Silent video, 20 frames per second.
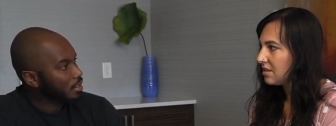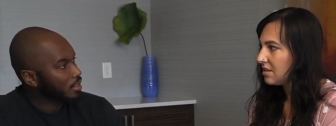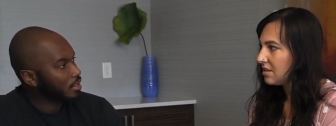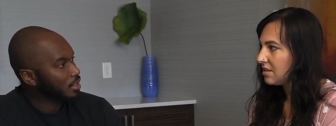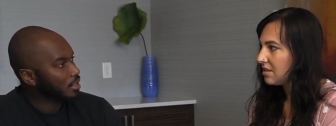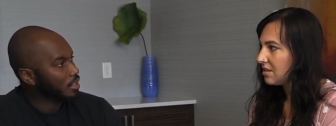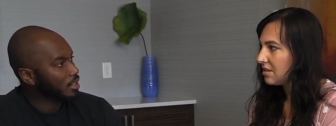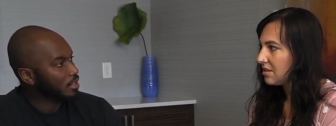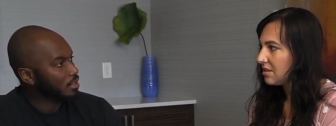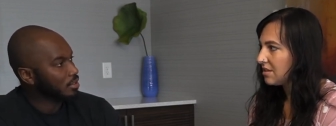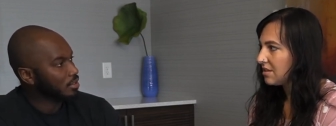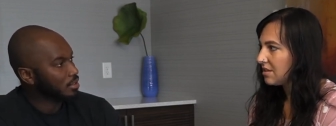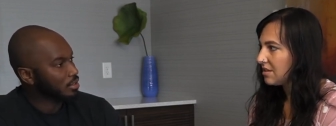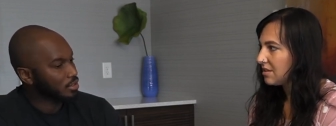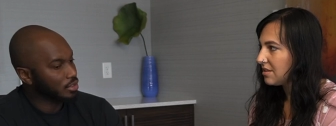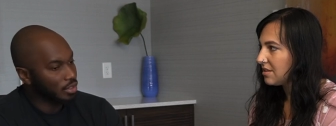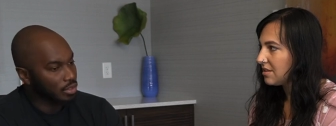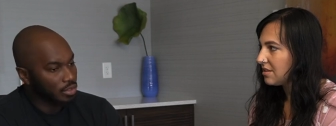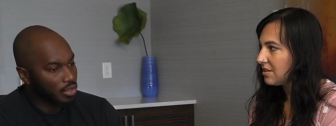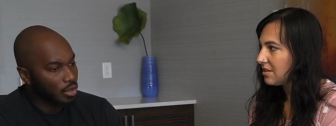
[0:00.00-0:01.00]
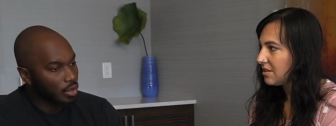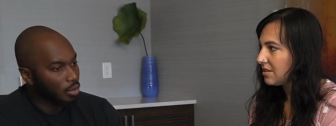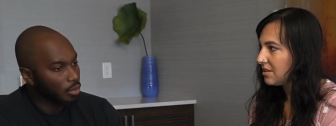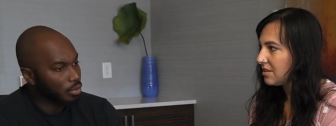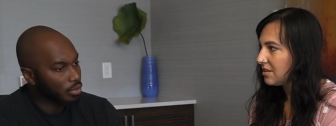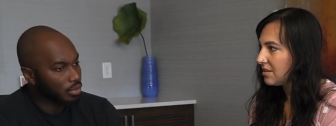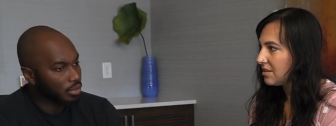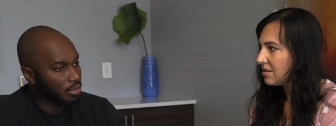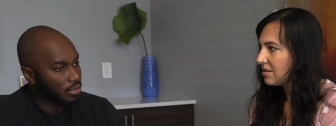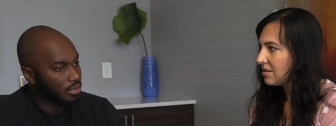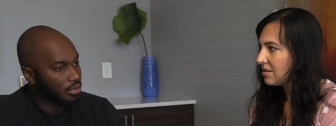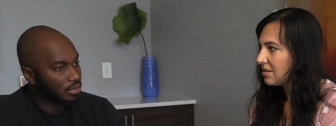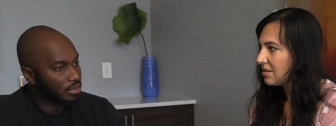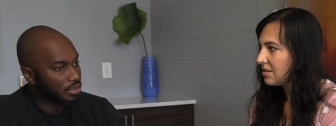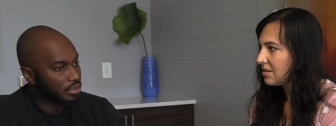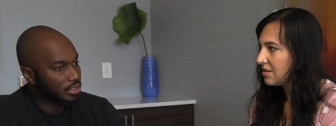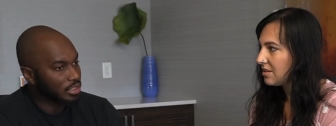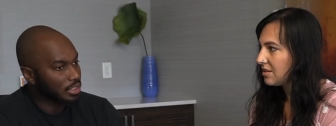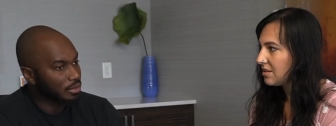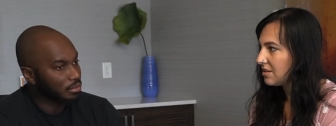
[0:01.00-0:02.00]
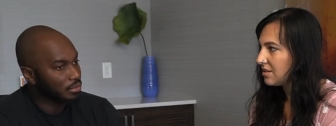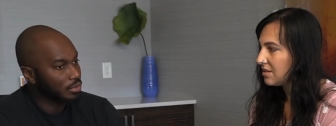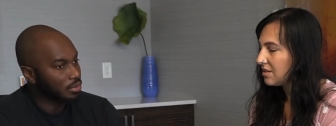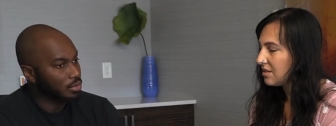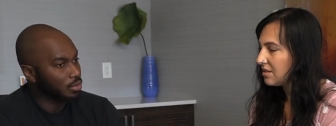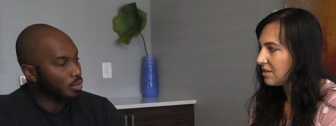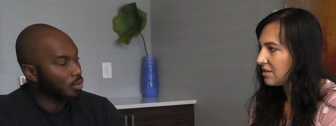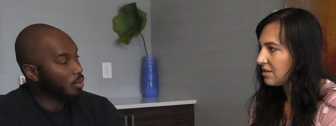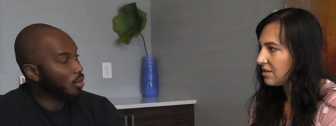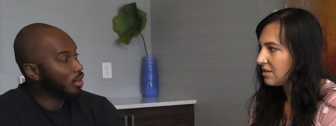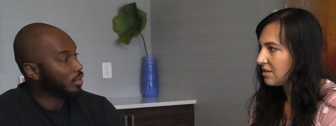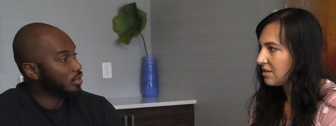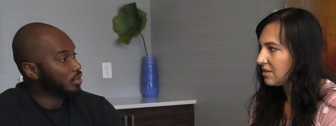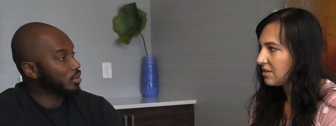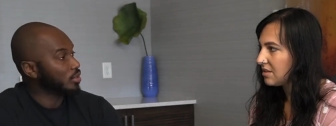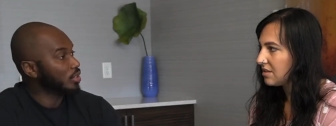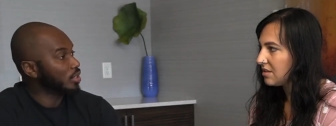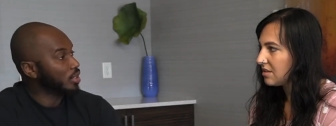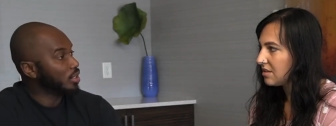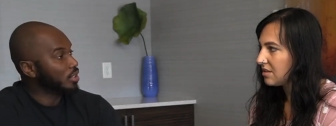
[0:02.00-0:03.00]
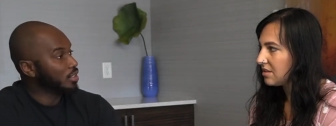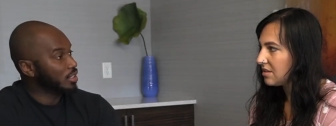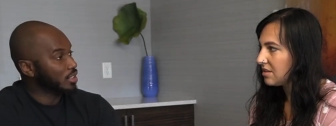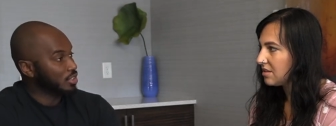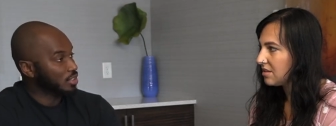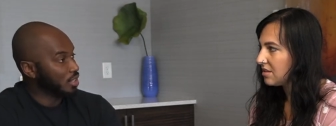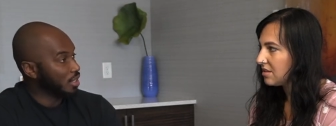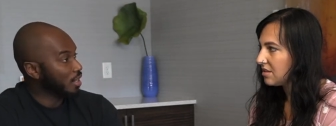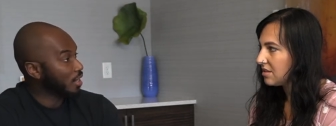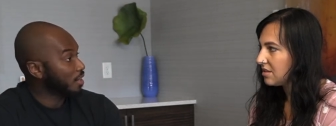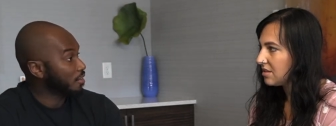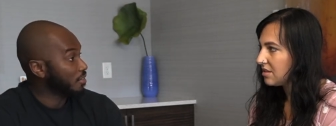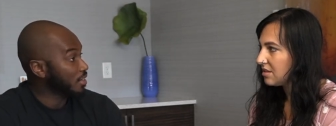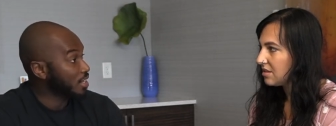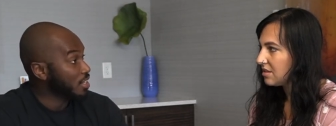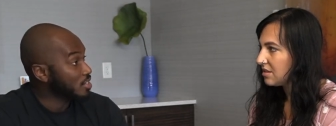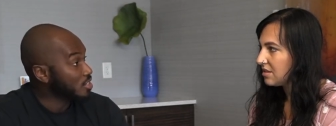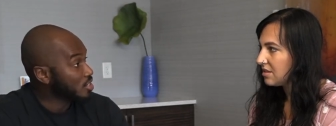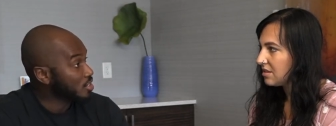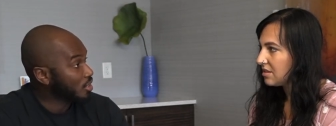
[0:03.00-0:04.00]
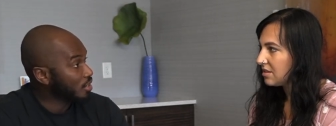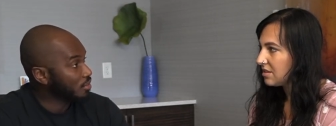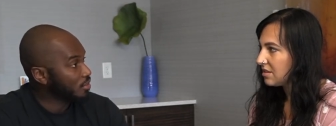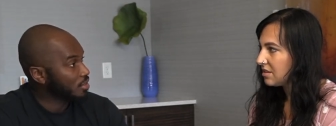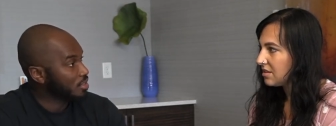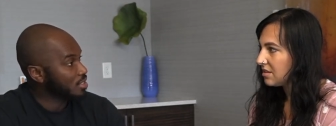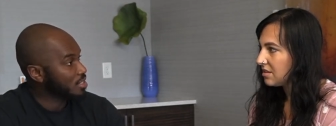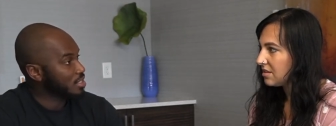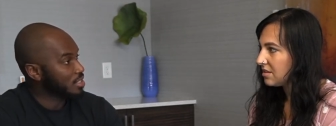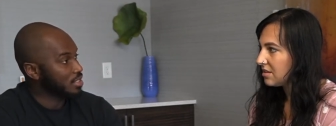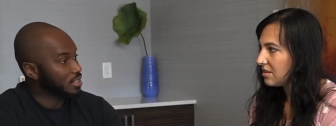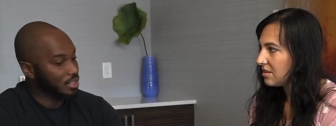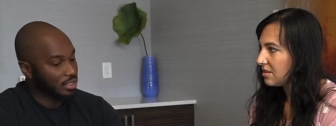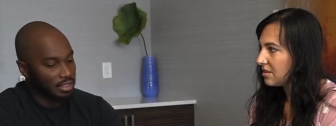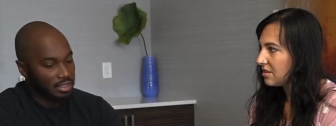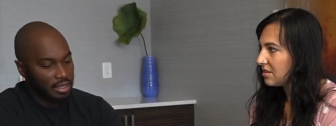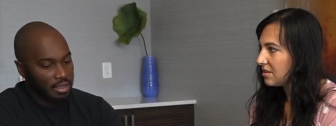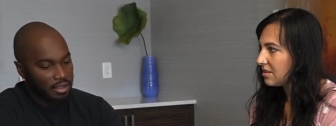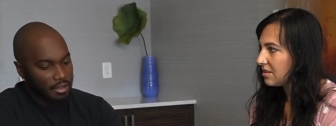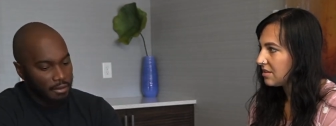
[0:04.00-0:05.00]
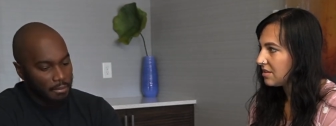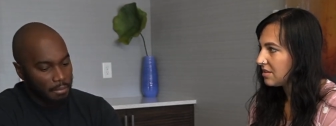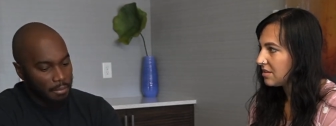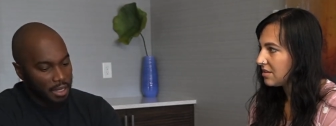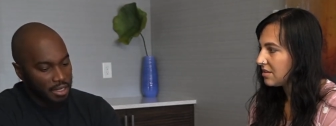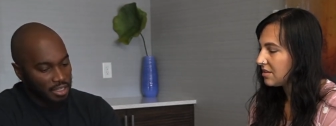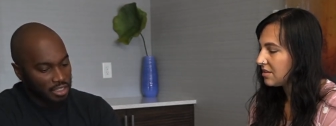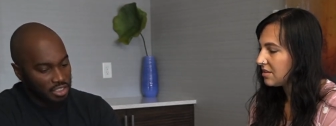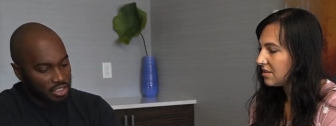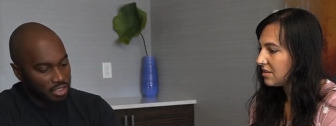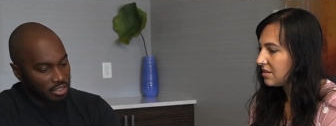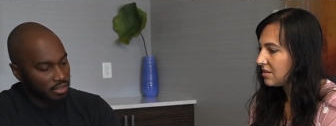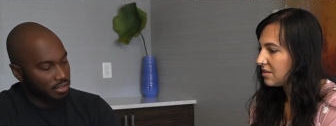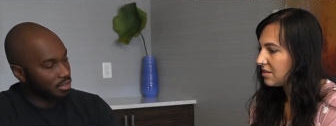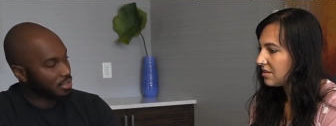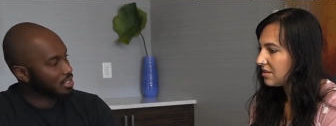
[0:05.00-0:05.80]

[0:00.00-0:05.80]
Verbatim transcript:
Speaker 1: There's your coworkers seem to want to learn. There's a lot of in service. The managerial